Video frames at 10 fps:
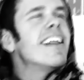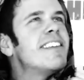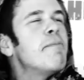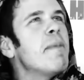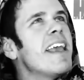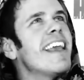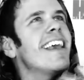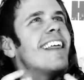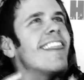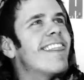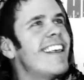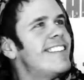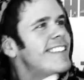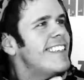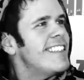to me,
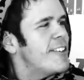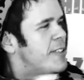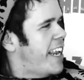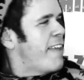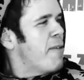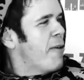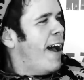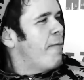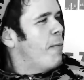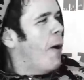this is your debut album,